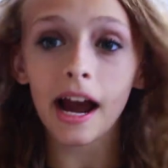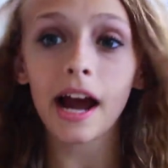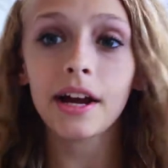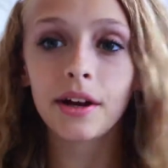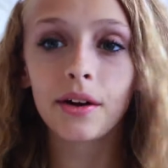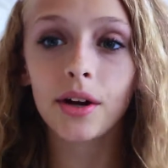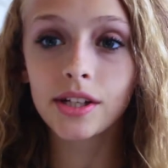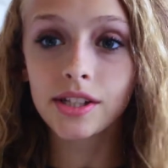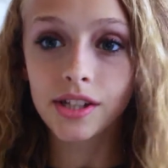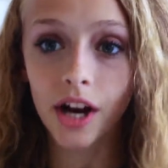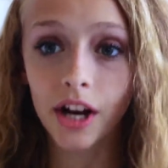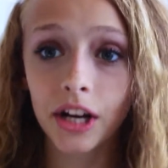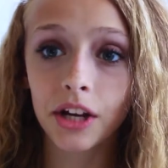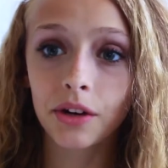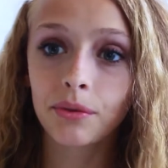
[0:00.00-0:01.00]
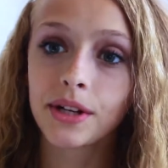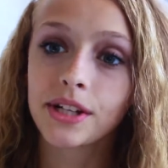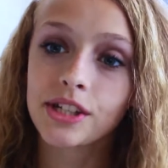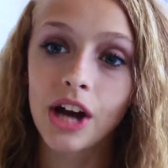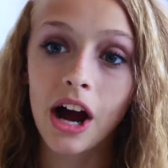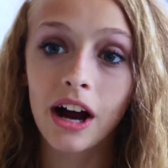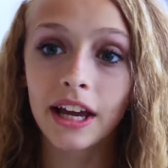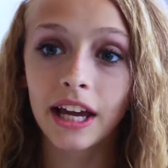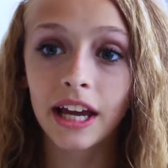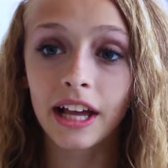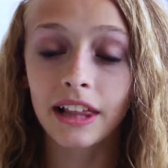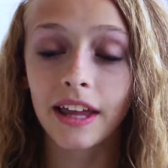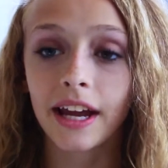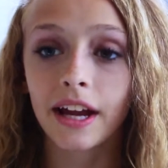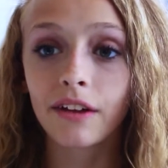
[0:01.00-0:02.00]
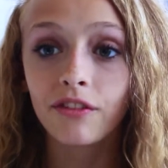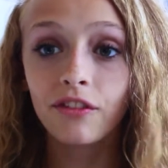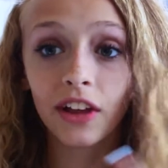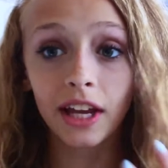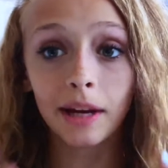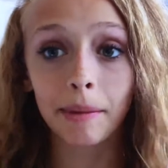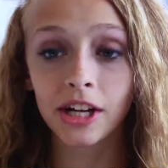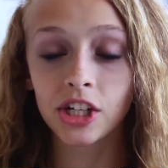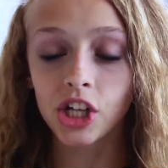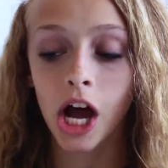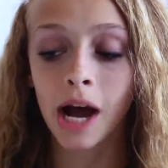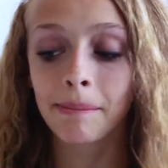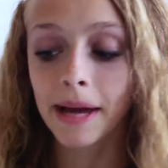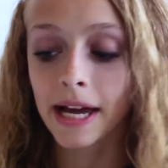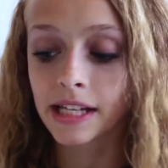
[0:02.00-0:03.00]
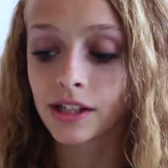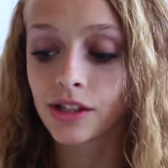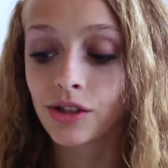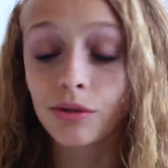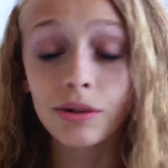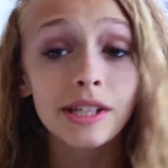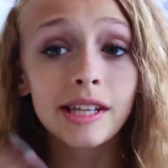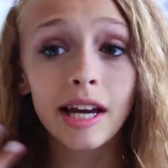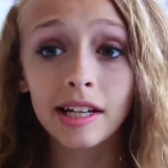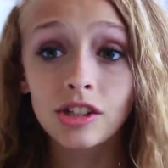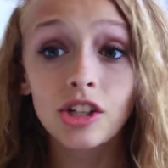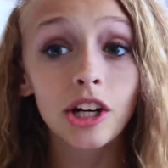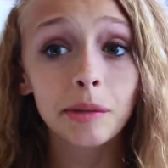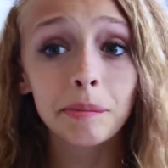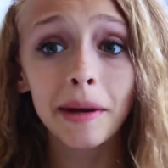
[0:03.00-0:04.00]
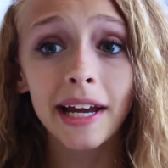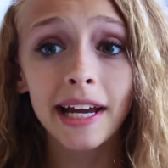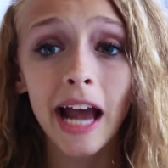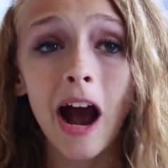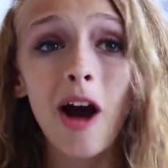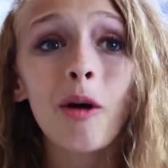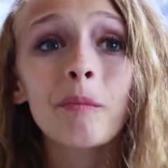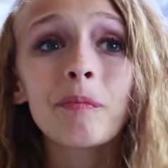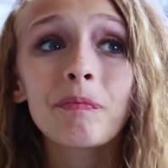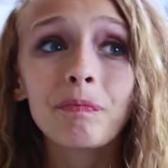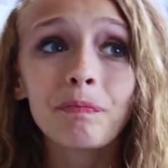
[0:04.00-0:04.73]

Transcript: I started restocking, like filling my shop as soon as I started my account,